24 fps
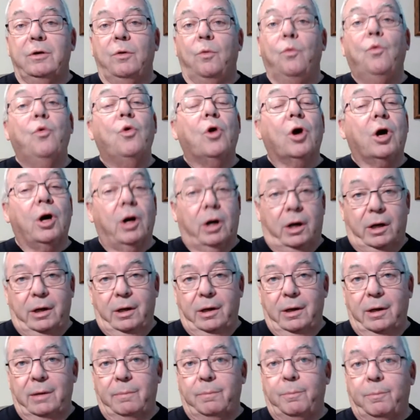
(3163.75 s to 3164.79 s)
work
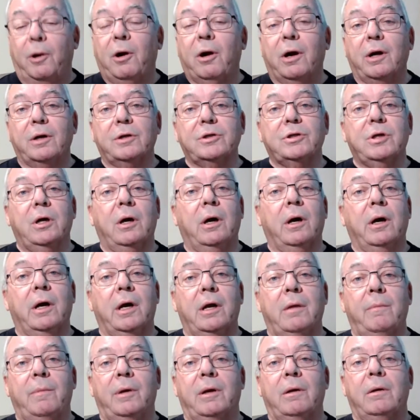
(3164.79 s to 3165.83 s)
part
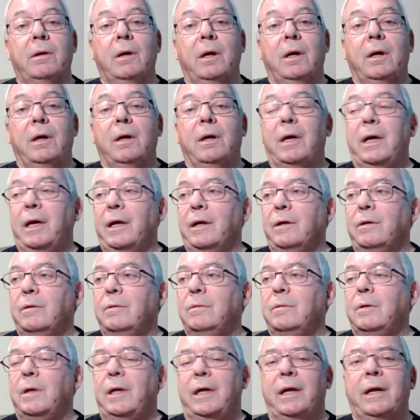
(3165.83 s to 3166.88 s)
time in
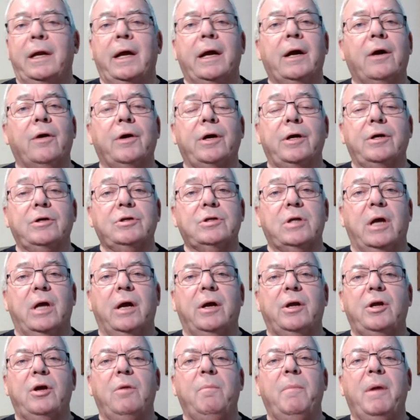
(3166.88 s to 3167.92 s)
in in areas
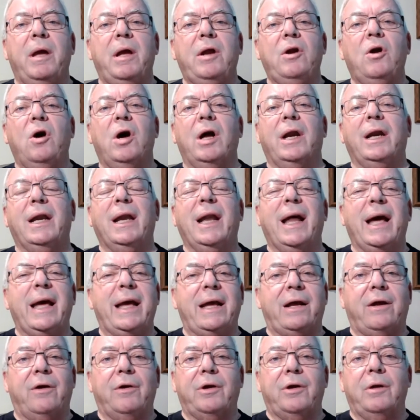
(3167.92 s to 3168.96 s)
that you may not
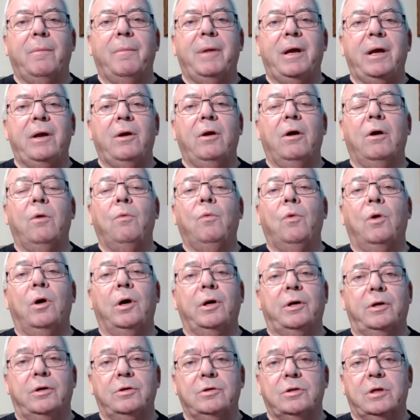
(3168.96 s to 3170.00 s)
like or you may not
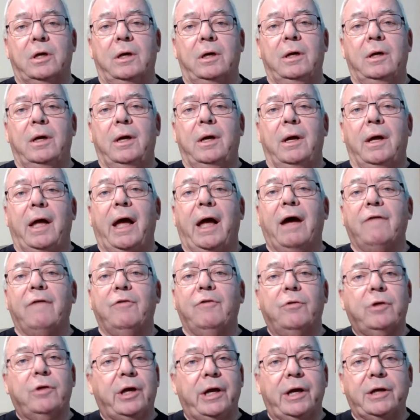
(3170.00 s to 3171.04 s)
want as a
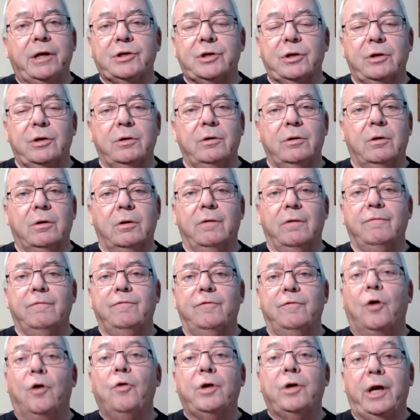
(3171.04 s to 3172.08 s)
avocation or
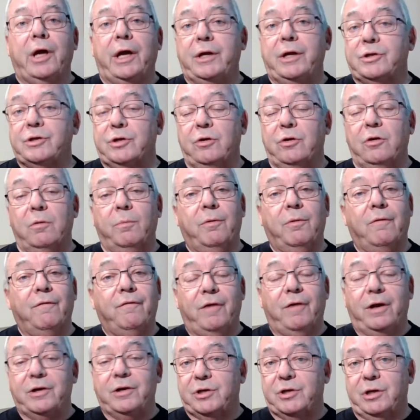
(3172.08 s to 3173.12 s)
vocation or
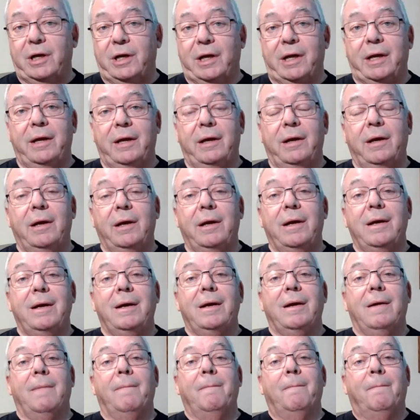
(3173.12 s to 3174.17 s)
professionally,
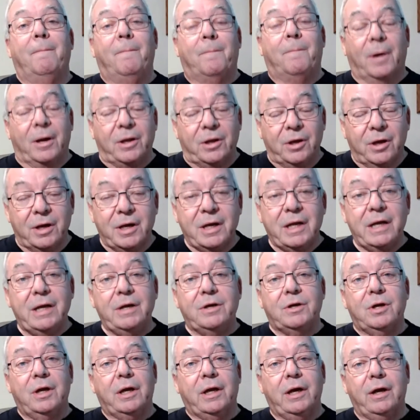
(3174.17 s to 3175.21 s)
but you
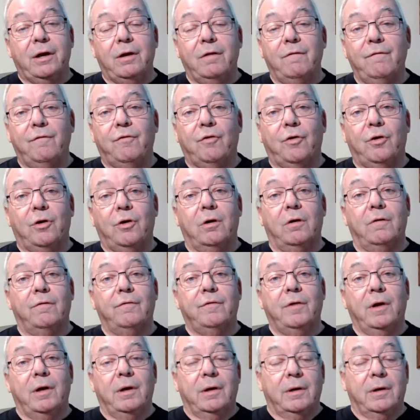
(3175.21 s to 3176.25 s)
need to get involved.